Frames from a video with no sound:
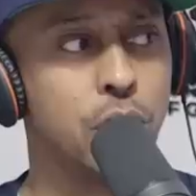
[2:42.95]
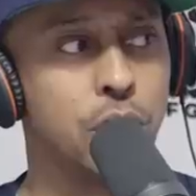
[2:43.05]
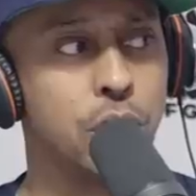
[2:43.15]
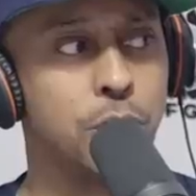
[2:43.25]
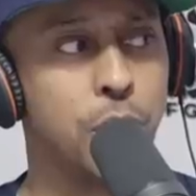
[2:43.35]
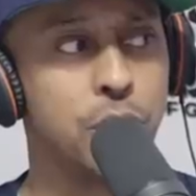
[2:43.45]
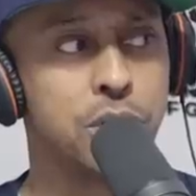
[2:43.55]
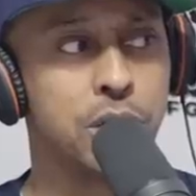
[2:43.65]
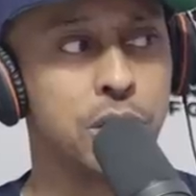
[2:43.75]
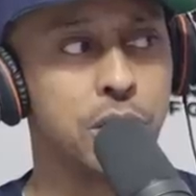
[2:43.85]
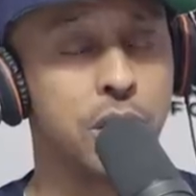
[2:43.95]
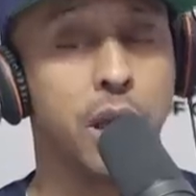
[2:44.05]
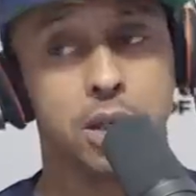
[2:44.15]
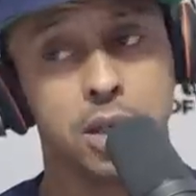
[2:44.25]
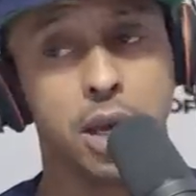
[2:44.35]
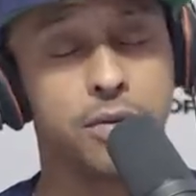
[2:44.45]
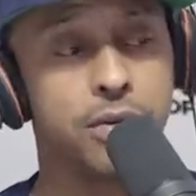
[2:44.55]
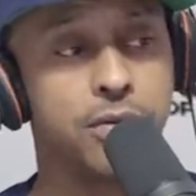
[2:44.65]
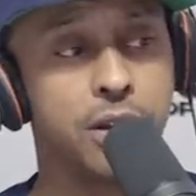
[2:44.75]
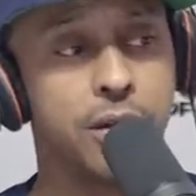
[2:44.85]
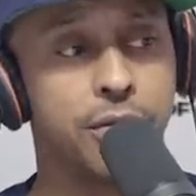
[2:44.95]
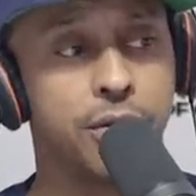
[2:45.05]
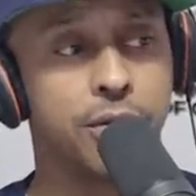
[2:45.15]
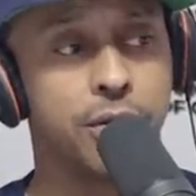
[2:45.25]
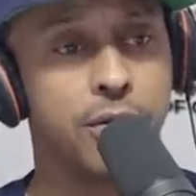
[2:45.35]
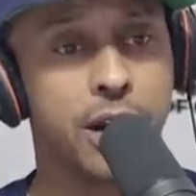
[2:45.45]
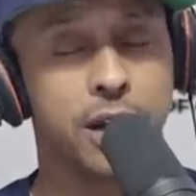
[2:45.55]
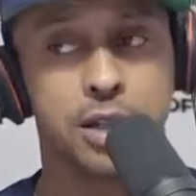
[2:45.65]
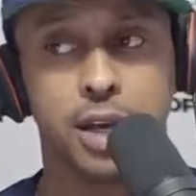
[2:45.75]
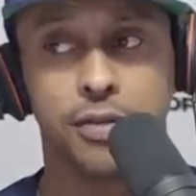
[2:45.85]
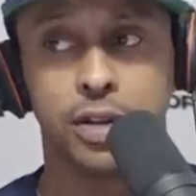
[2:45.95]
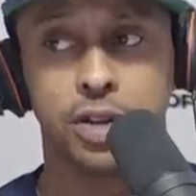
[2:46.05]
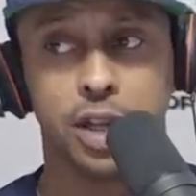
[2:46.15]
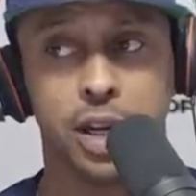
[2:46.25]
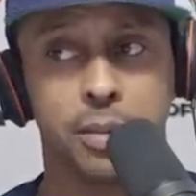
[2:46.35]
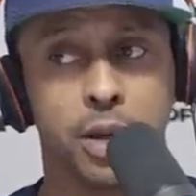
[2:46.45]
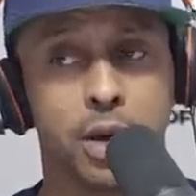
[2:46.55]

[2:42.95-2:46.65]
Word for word: You posting, yeah. Dev Veronica definitely should let him go. Let